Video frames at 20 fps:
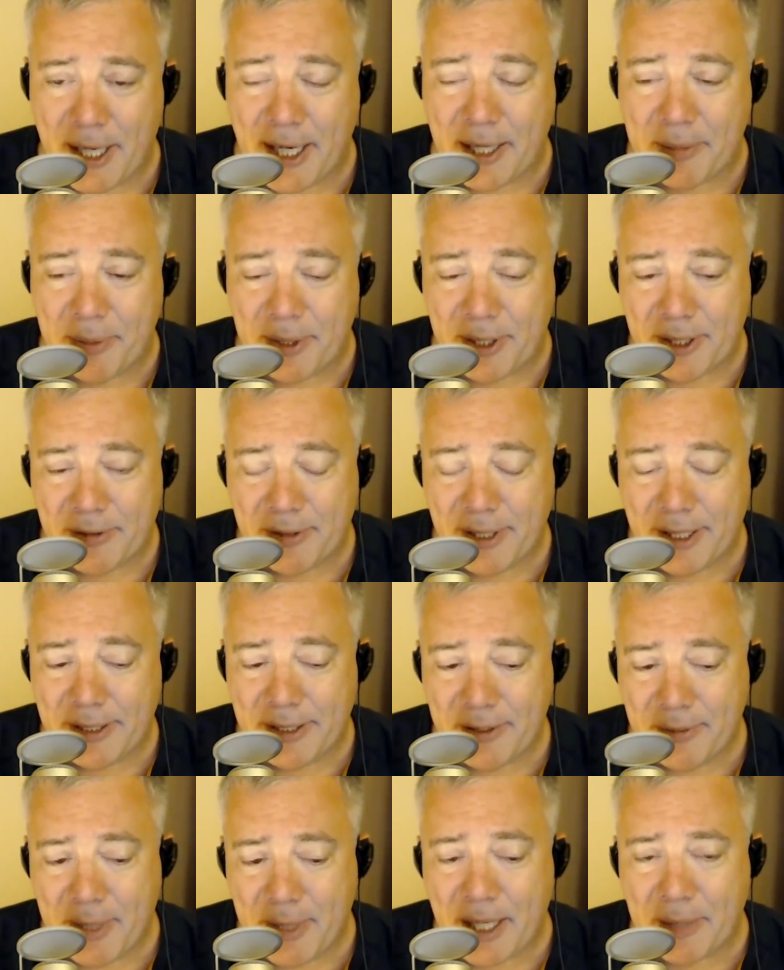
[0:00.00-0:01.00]
MacBook.
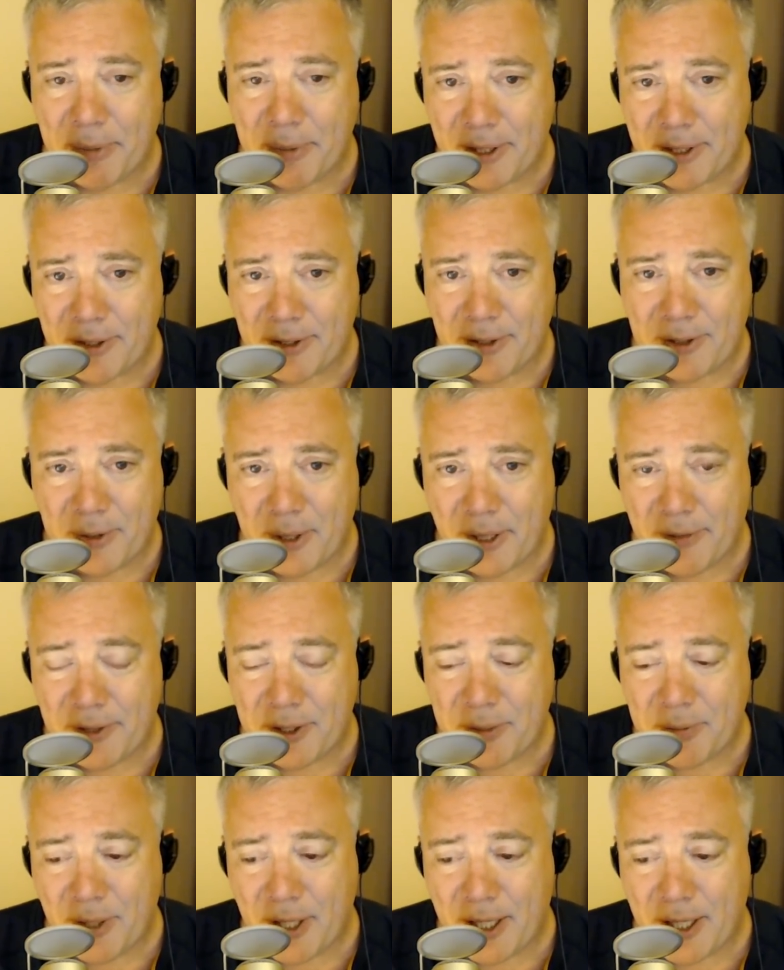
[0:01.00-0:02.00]
Right? Yep. The MacBook is a
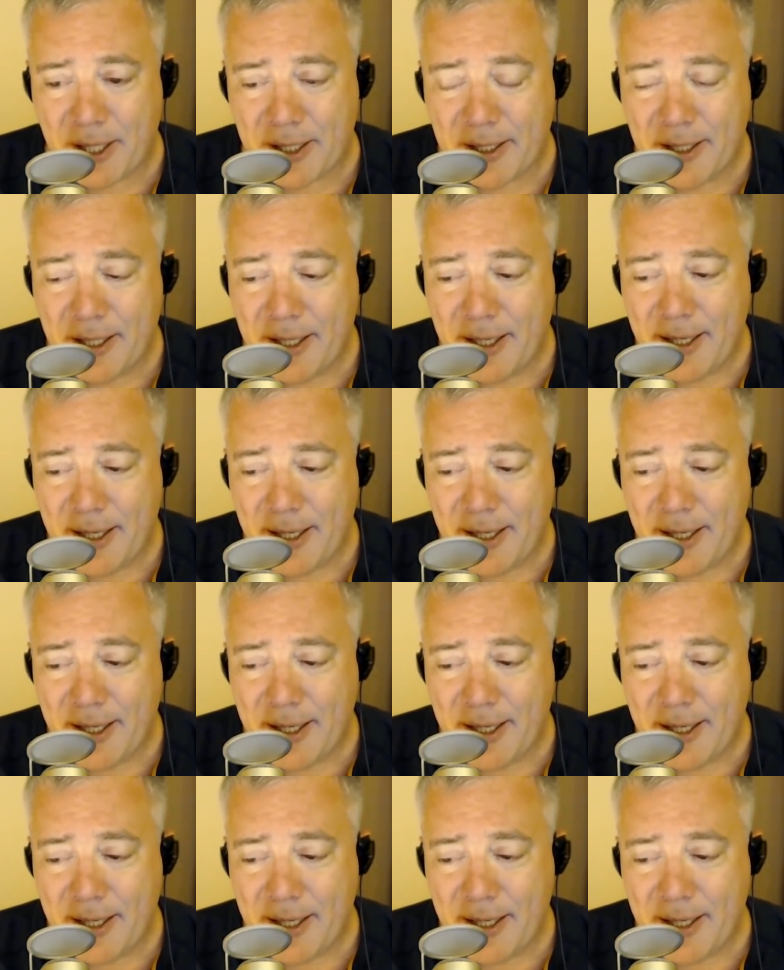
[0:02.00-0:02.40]
12-inch product.